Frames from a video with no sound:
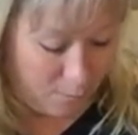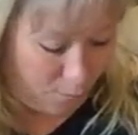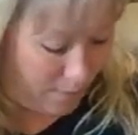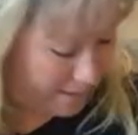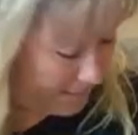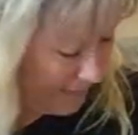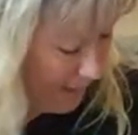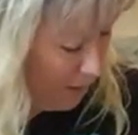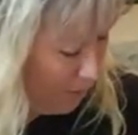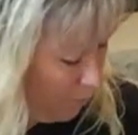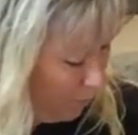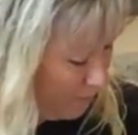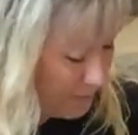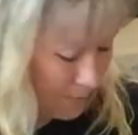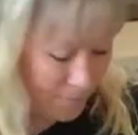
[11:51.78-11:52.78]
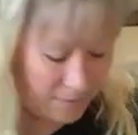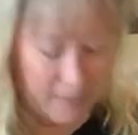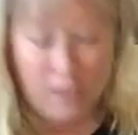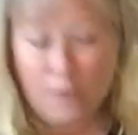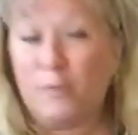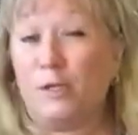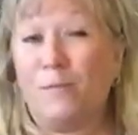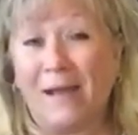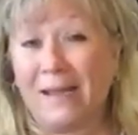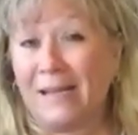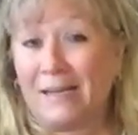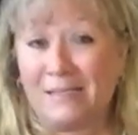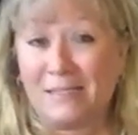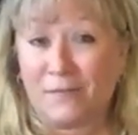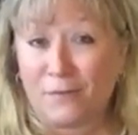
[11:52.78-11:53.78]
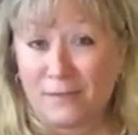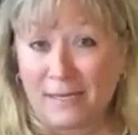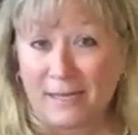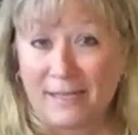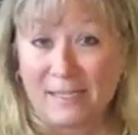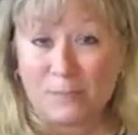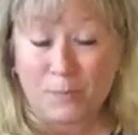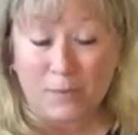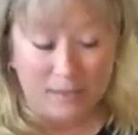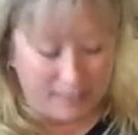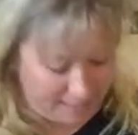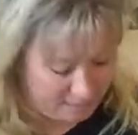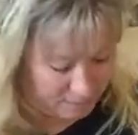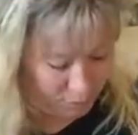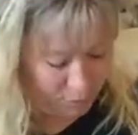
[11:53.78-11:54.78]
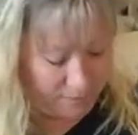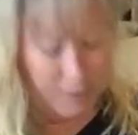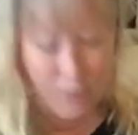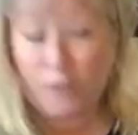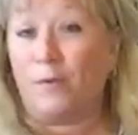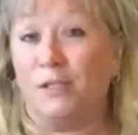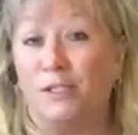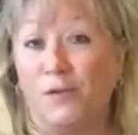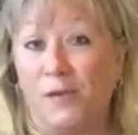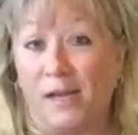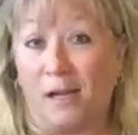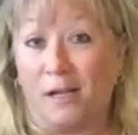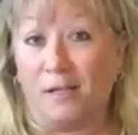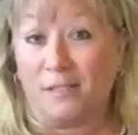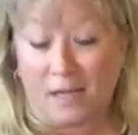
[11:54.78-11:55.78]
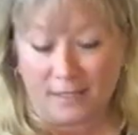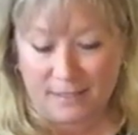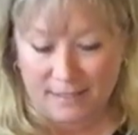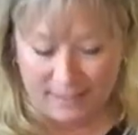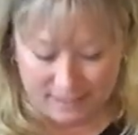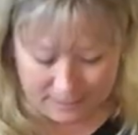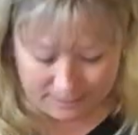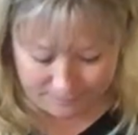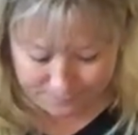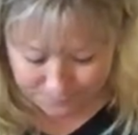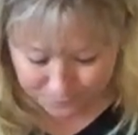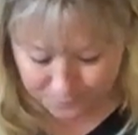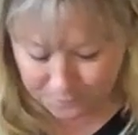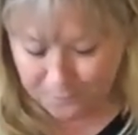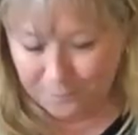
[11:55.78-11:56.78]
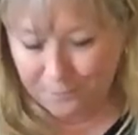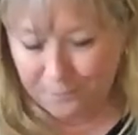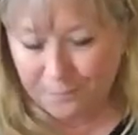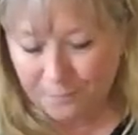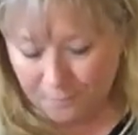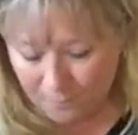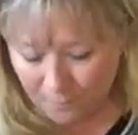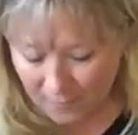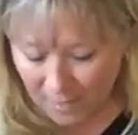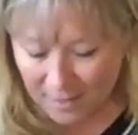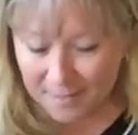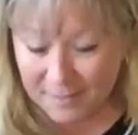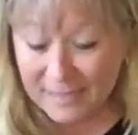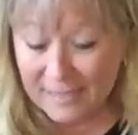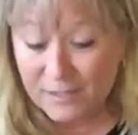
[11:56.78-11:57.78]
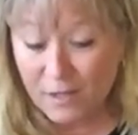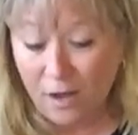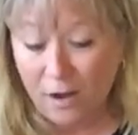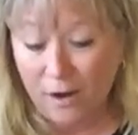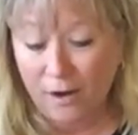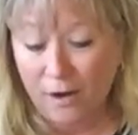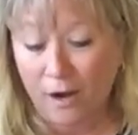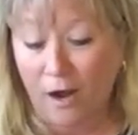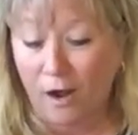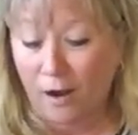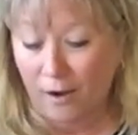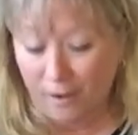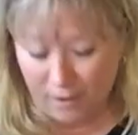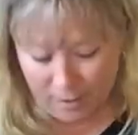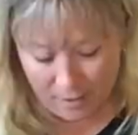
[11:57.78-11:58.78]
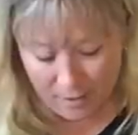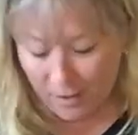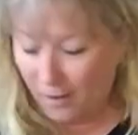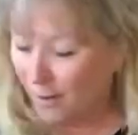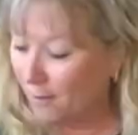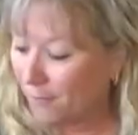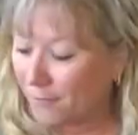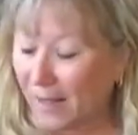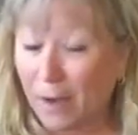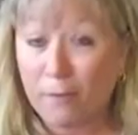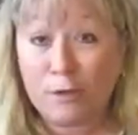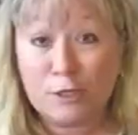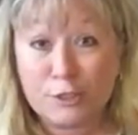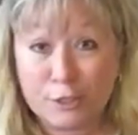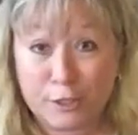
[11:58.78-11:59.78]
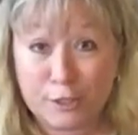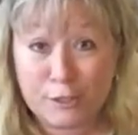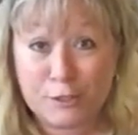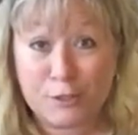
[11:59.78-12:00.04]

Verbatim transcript: right now what's coming in there. But you might get a different set of these, but in case these are the ones you get, I'll talk to these. These are our flour sugar